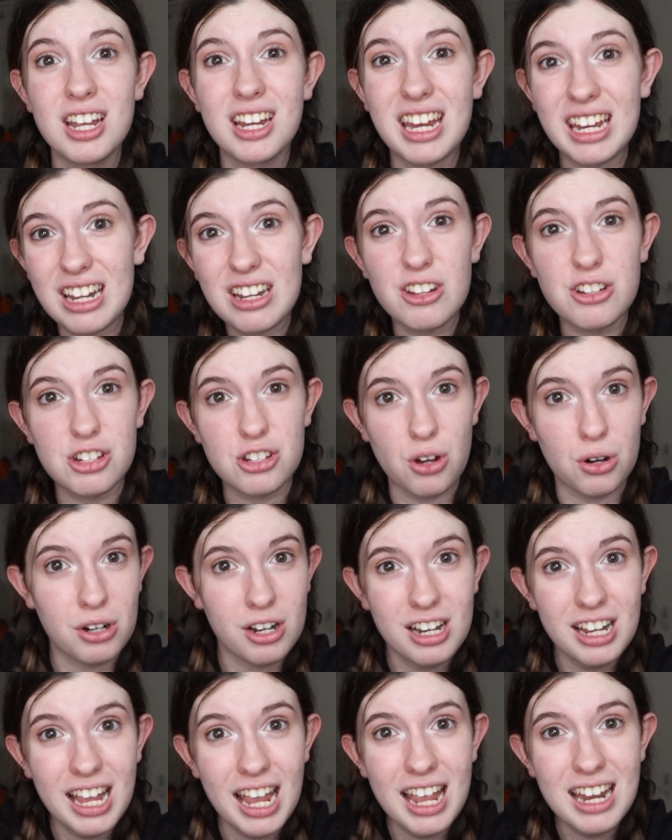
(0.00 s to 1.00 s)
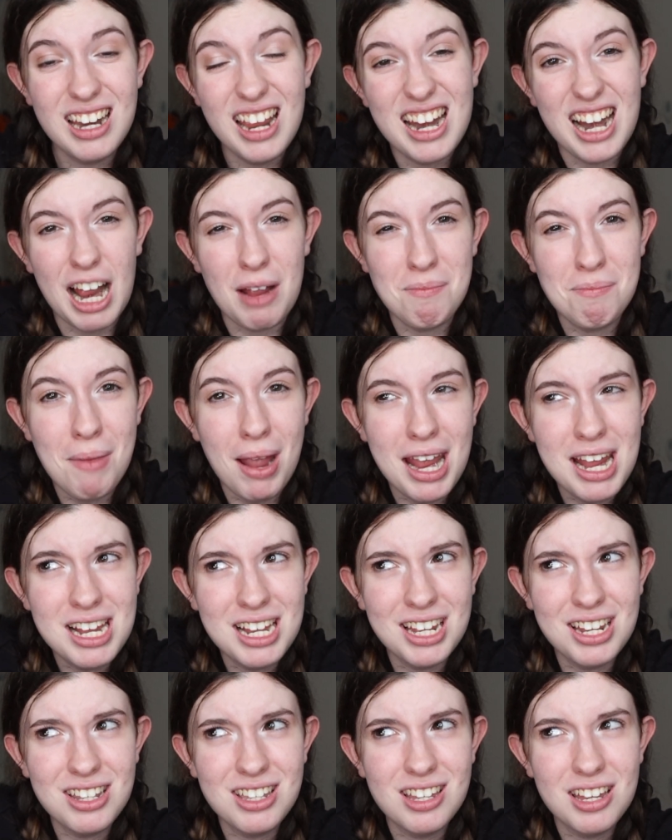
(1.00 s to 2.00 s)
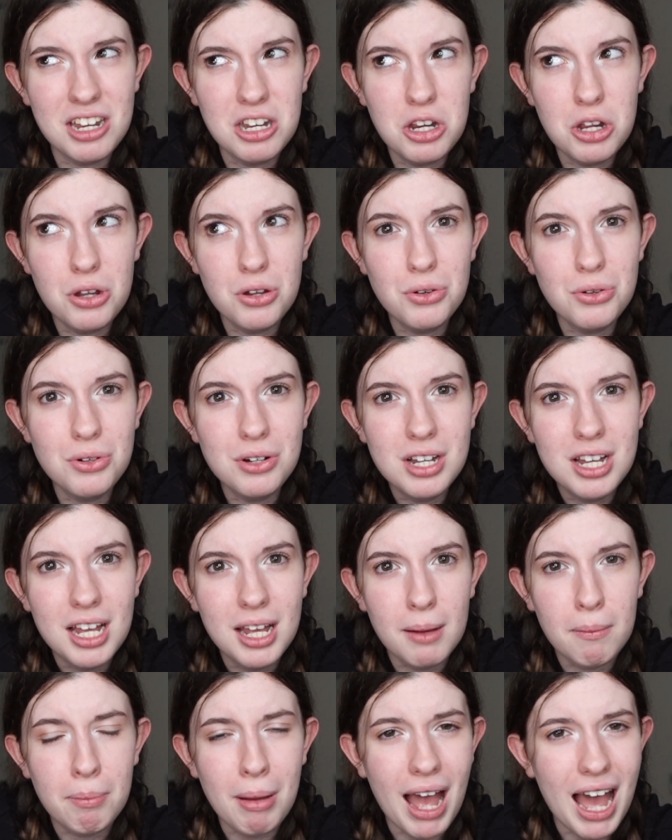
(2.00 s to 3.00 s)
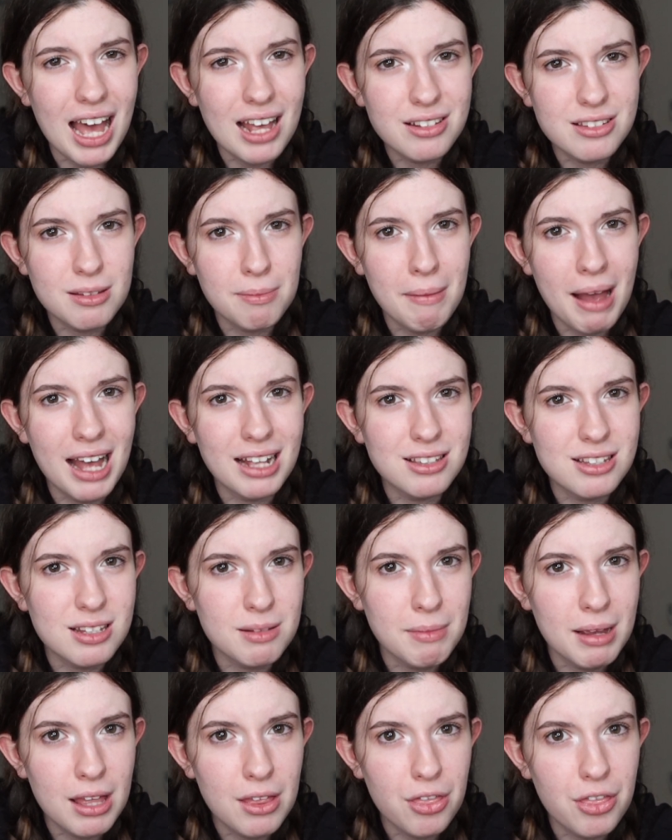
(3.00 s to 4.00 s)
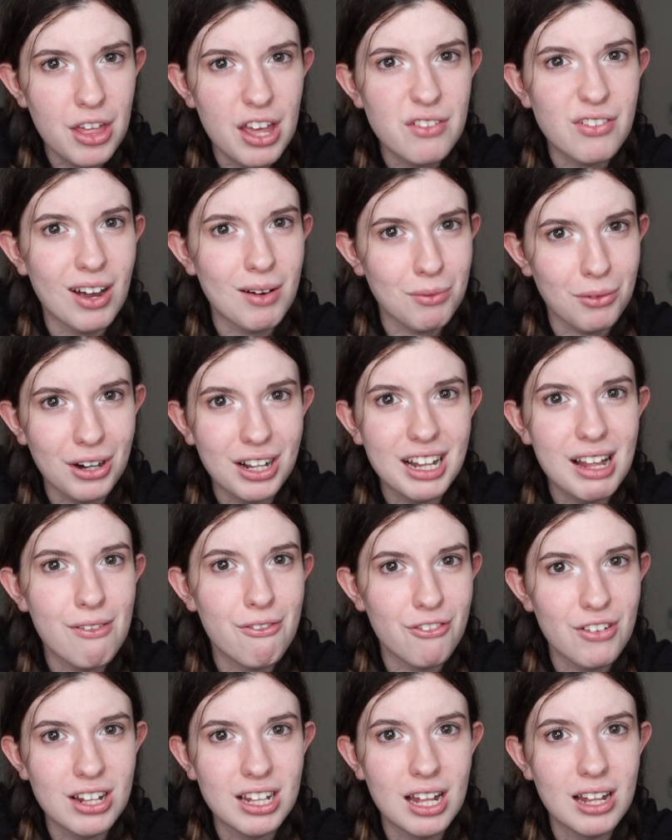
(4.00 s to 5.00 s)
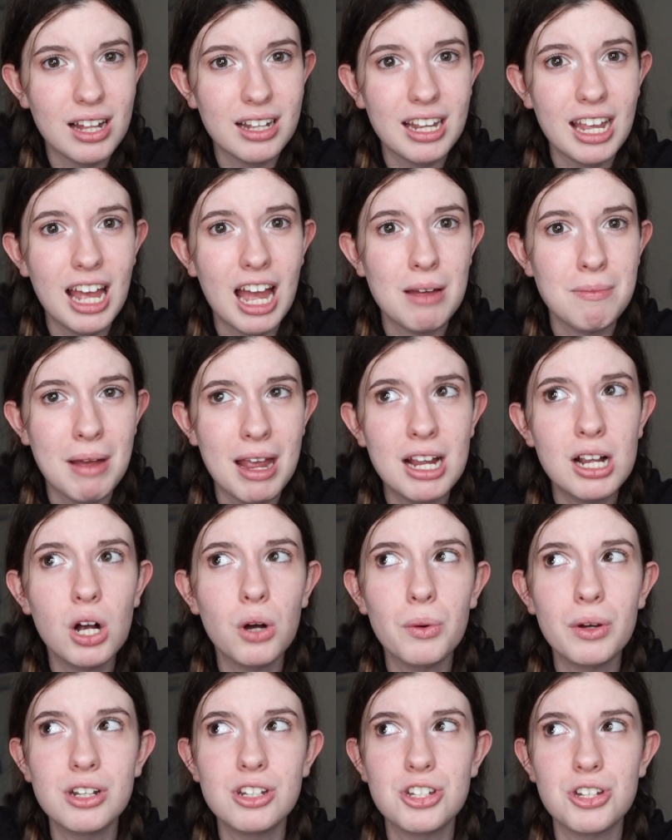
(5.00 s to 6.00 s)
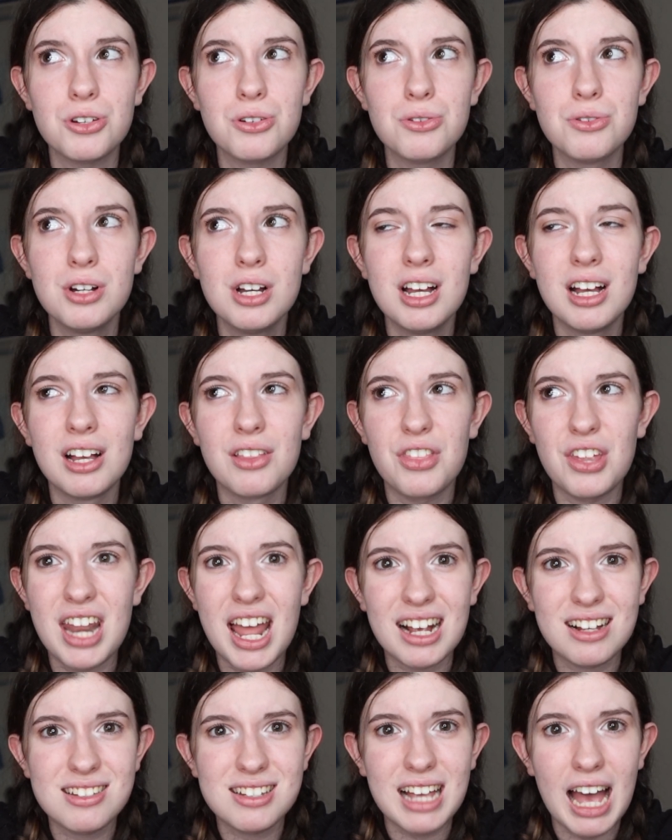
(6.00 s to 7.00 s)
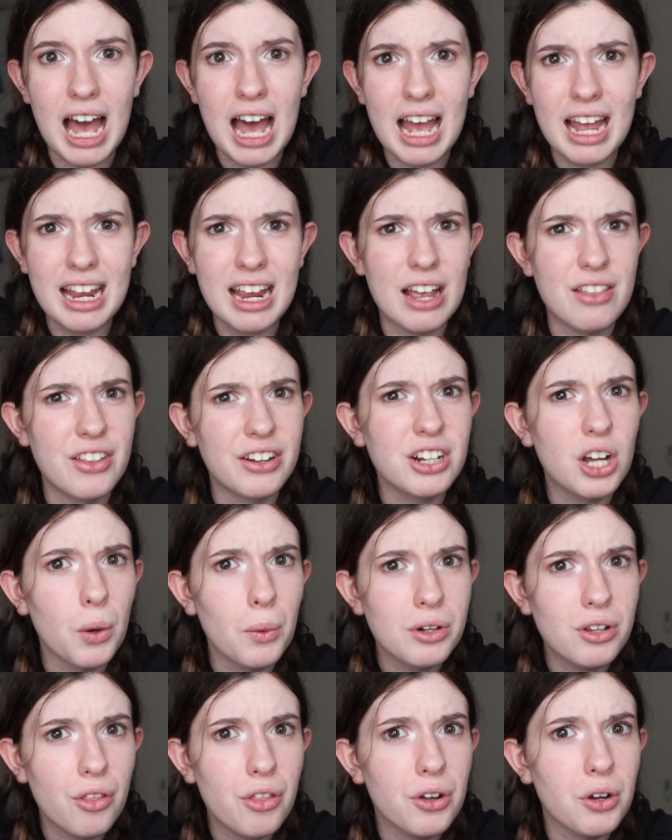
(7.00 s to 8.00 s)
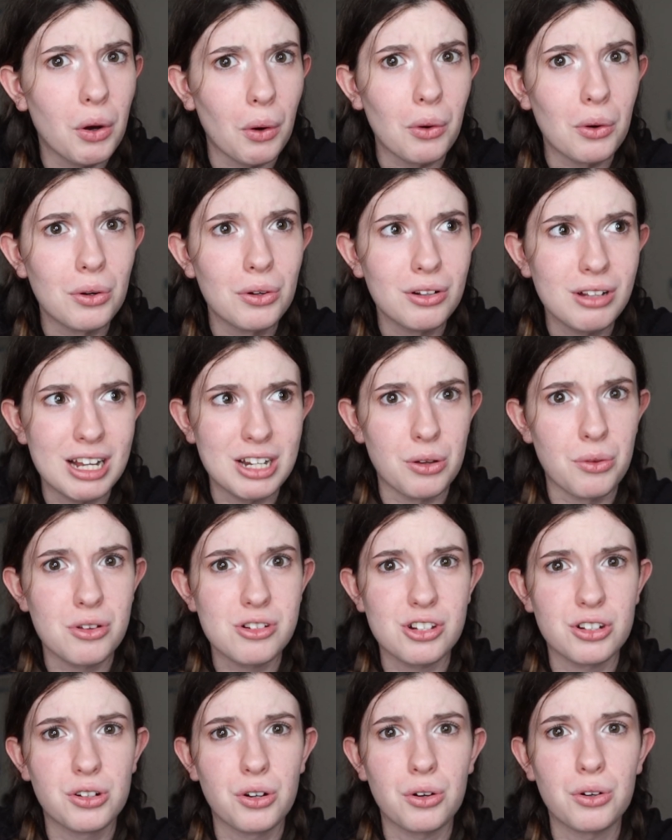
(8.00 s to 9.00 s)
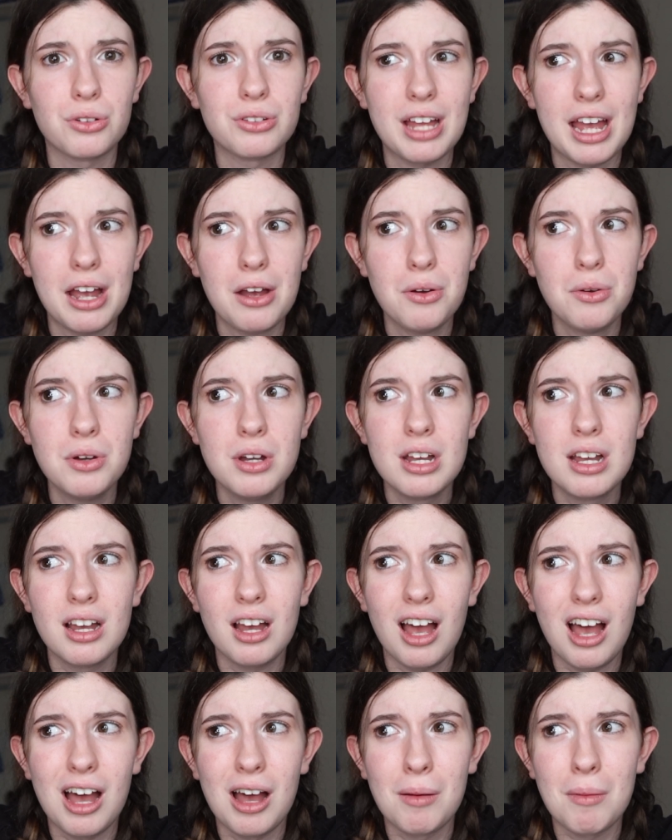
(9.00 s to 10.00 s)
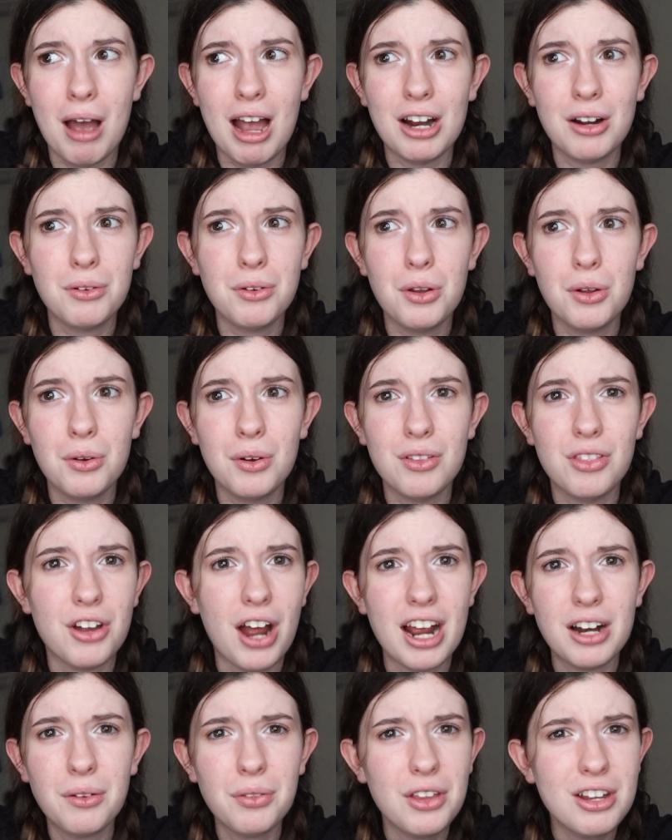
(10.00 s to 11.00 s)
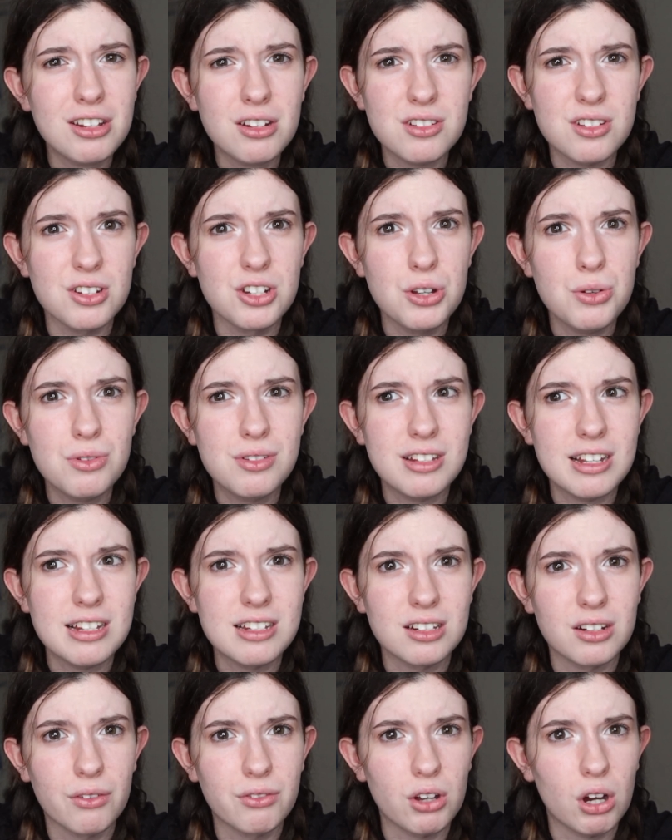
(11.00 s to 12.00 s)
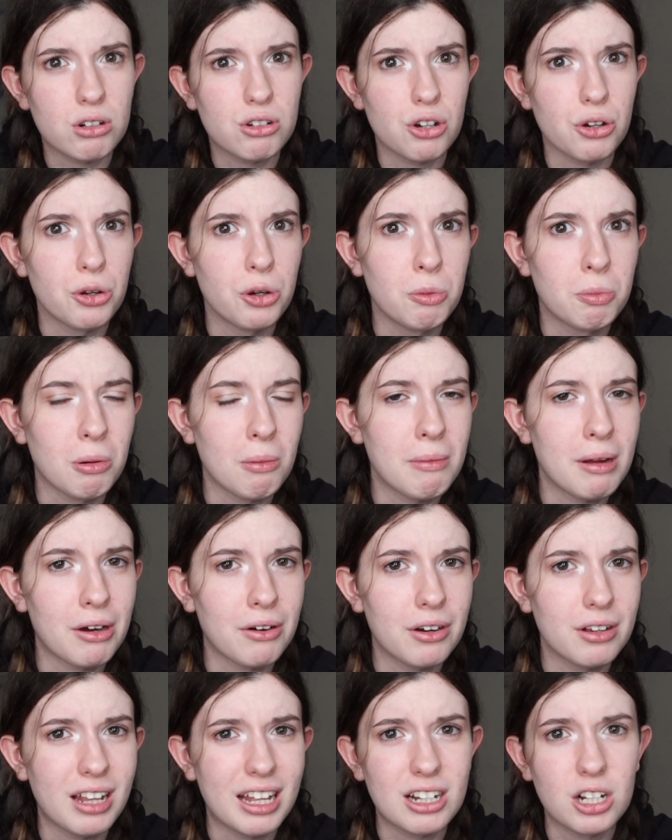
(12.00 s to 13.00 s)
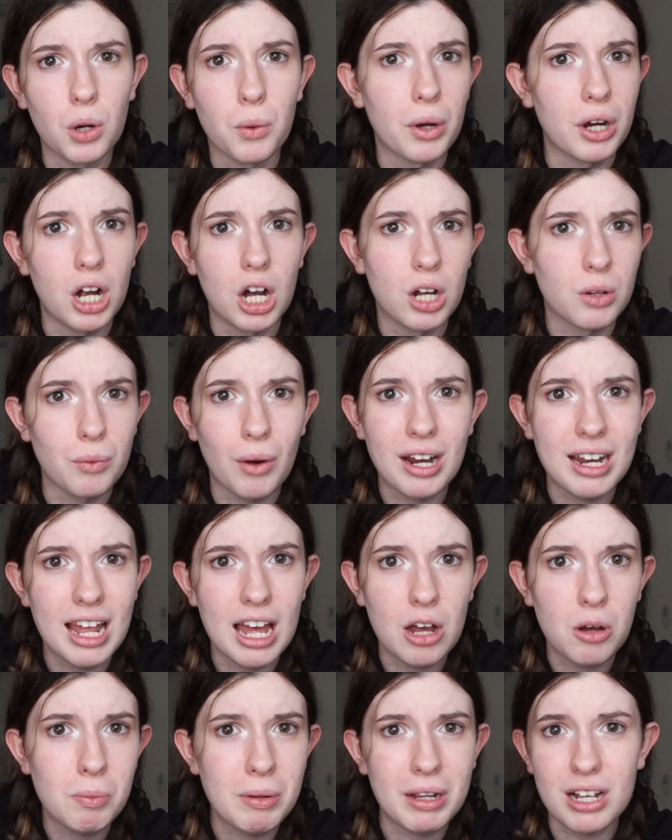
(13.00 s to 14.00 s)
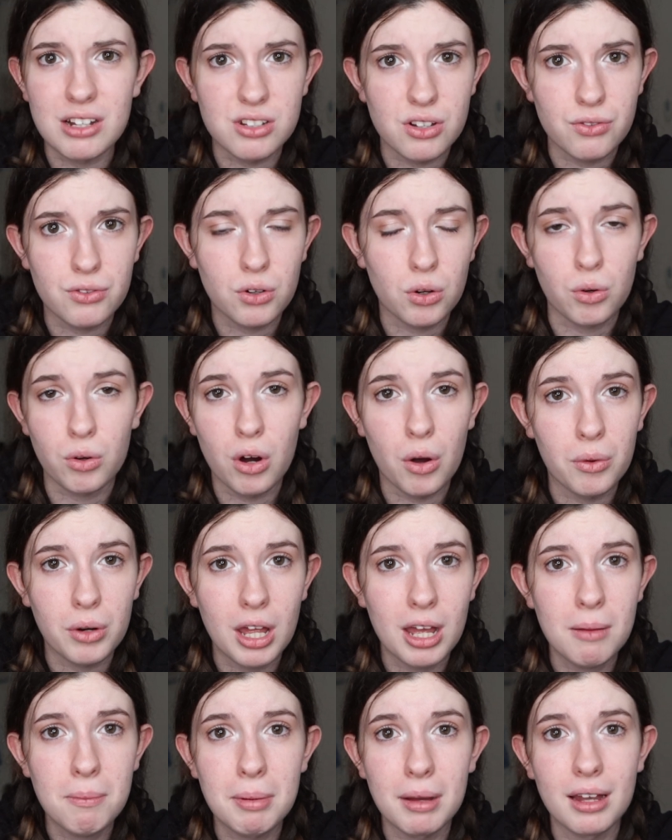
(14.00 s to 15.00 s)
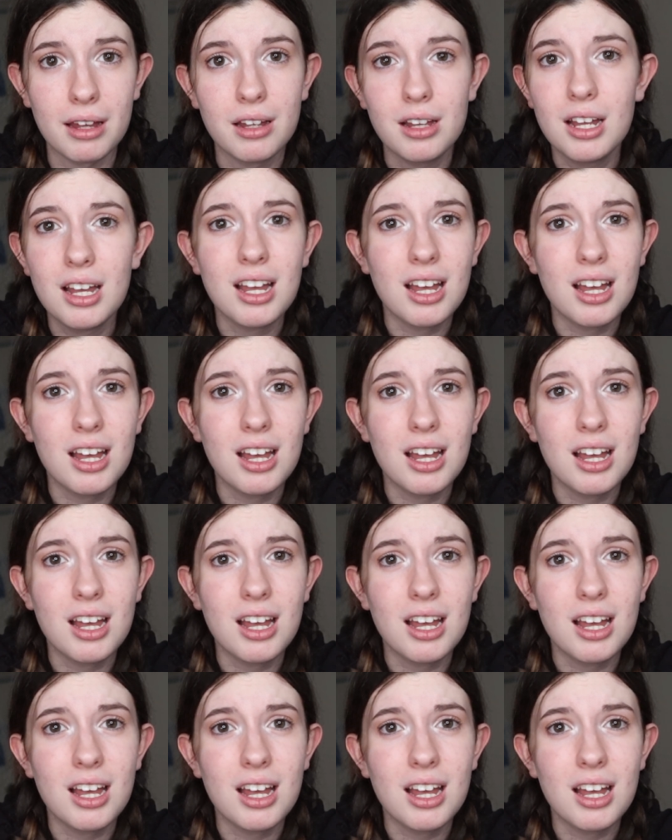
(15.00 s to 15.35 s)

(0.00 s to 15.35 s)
getting to start it again, and I may continue past Matt Smith if I'm really feeling like it. I may go into the next guy and then go into the girl. I know there's a girl now. I don't know. I don't think there's a new season of Doctor Who premiere like going on right now because of Corona, but